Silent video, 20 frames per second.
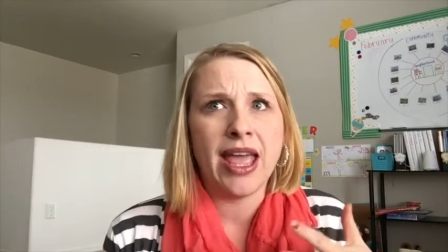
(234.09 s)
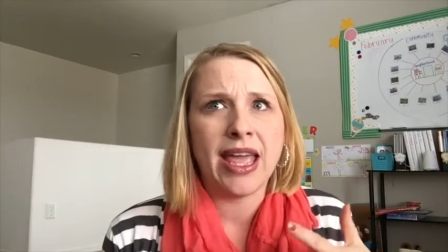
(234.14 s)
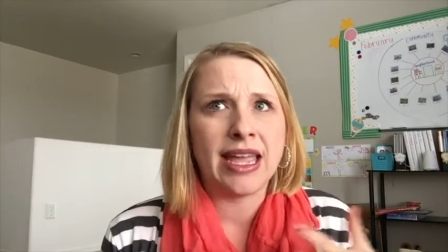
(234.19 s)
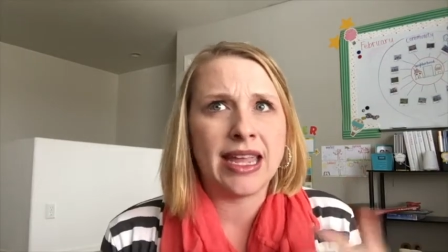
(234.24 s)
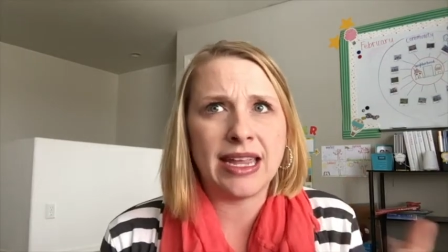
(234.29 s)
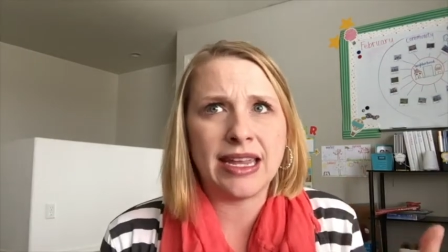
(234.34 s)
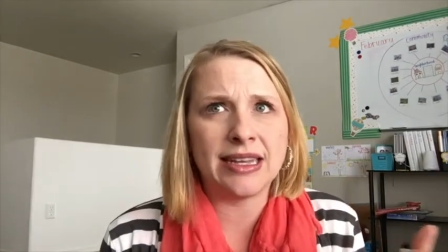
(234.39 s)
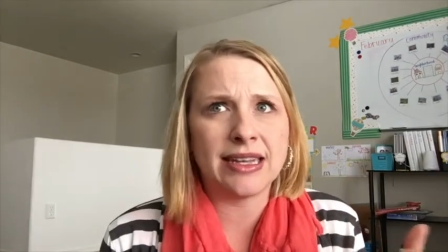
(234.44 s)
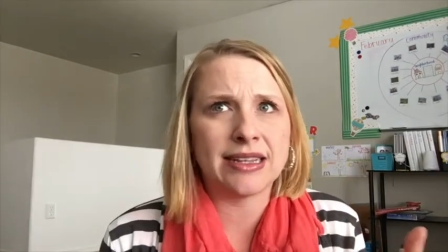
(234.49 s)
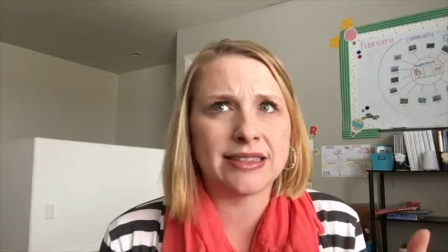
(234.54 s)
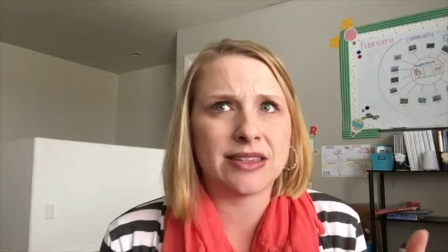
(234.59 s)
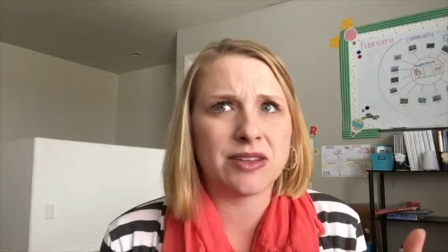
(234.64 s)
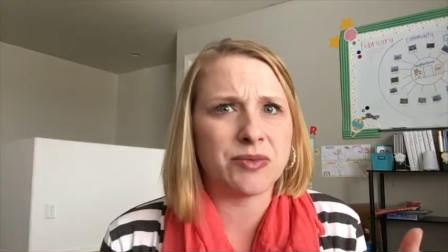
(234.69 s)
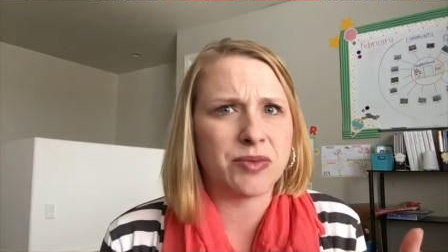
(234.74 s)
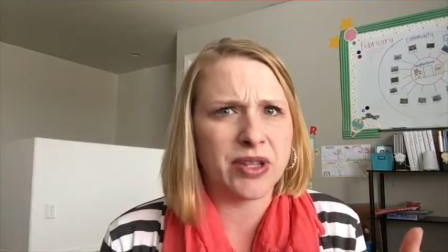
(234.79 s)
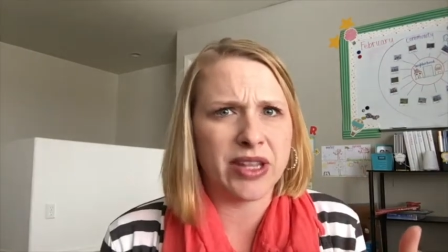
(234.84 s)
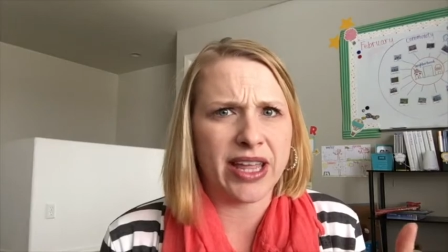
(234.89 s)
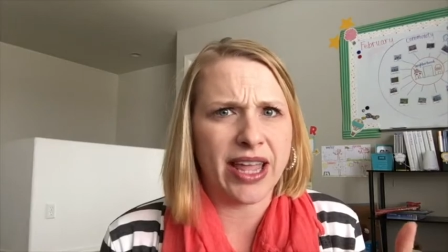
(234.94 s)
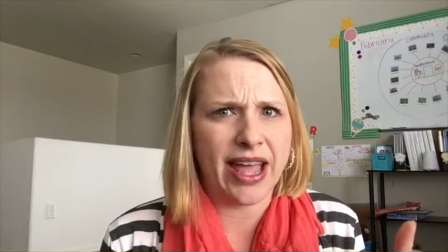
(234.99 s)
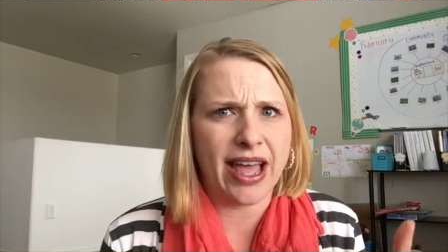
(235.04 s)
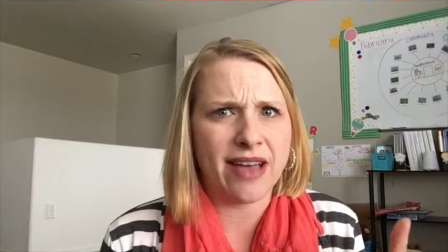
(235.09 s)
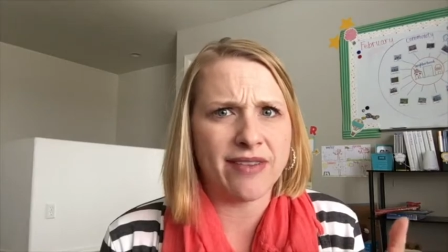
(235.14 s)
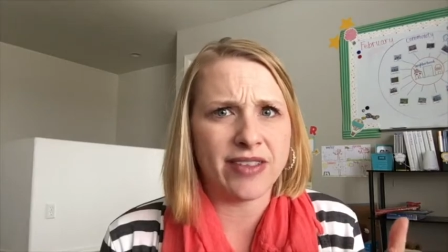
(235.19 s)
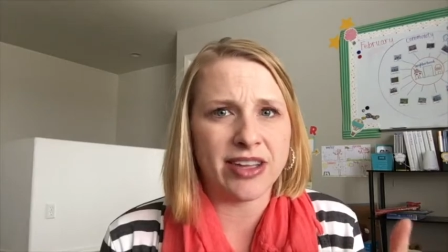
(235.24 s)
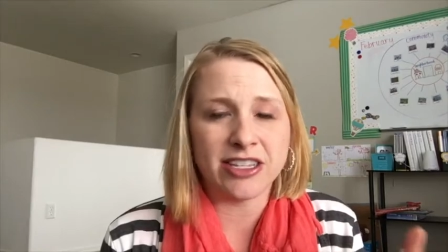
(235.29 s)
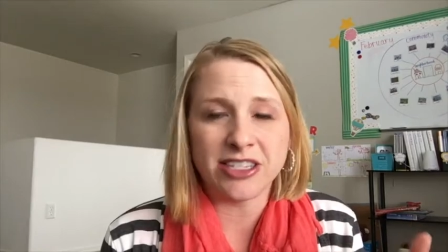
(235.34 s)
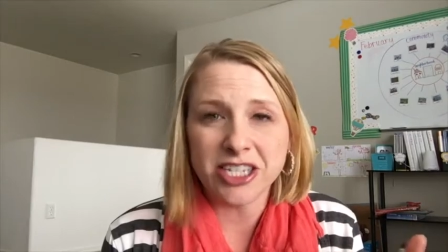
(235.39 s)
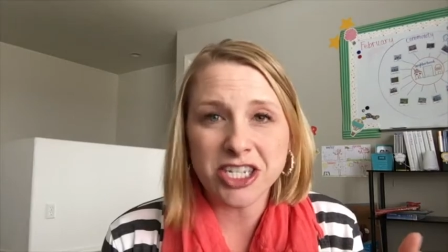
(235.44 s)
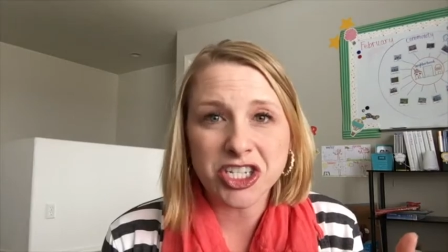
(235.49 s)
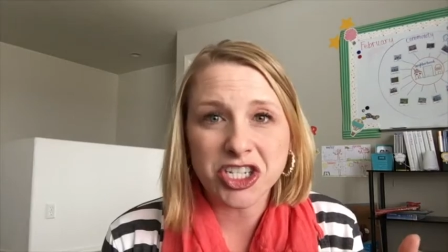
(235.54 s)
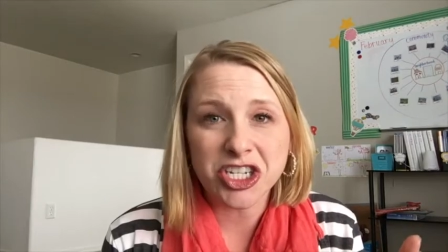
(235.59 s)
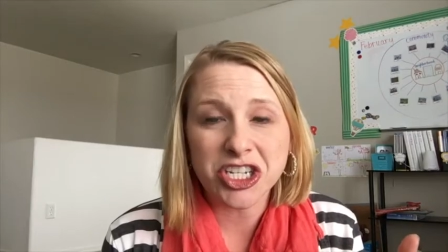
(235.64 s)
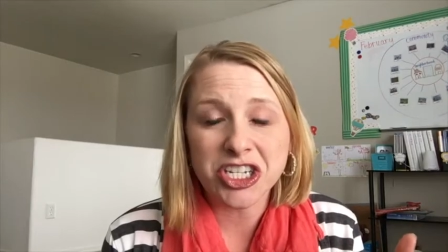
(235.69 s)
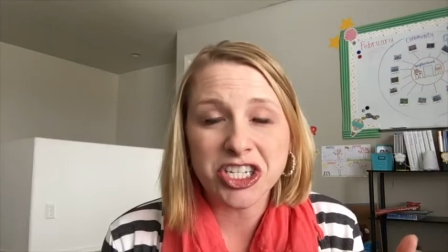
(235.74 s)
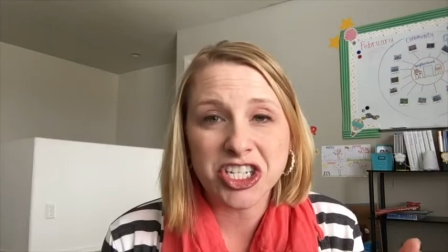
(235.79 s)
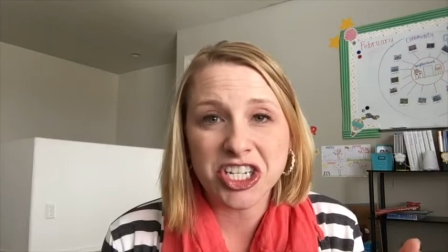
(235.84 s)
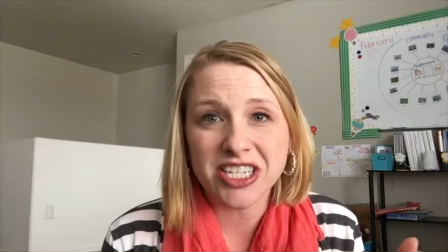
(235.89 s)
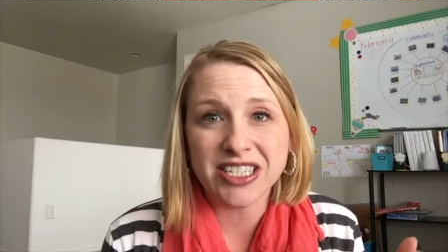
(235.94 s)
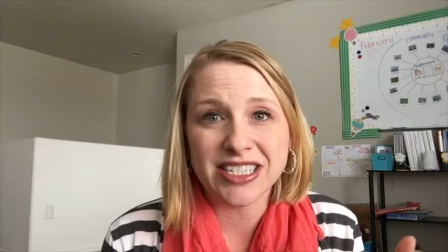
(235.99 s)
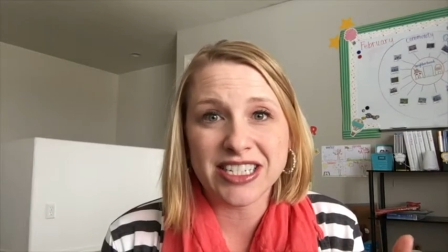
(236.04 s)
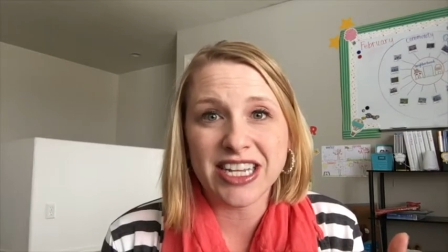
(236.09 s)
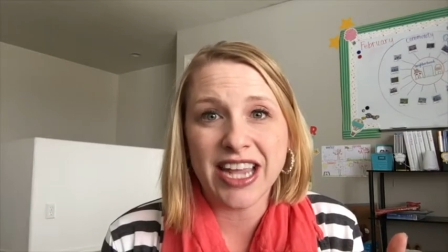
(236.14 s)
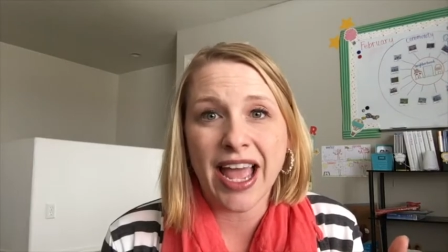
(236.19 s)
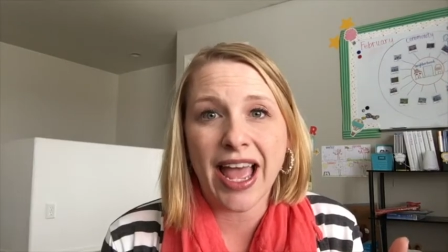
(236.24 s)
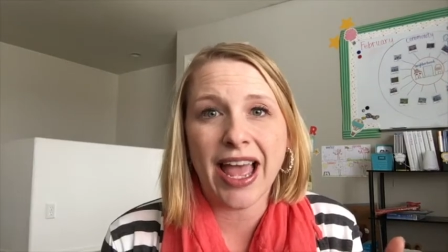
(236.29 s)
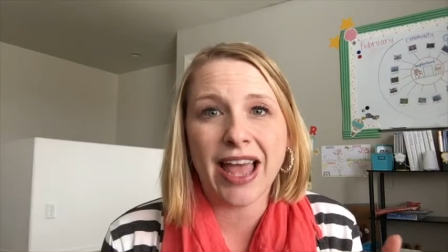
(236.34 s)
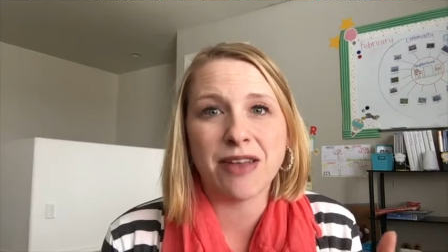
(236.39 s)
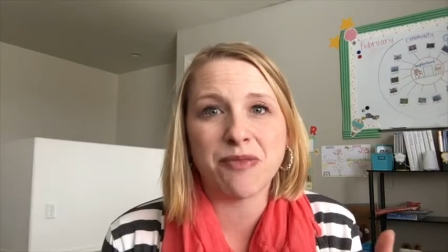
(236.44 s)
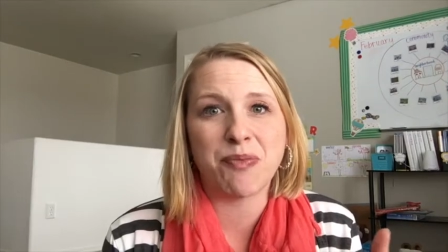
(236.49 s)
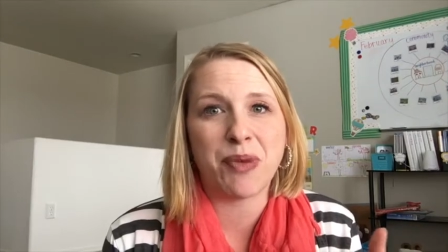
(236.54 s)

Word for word: he doesn't really have addition just yet,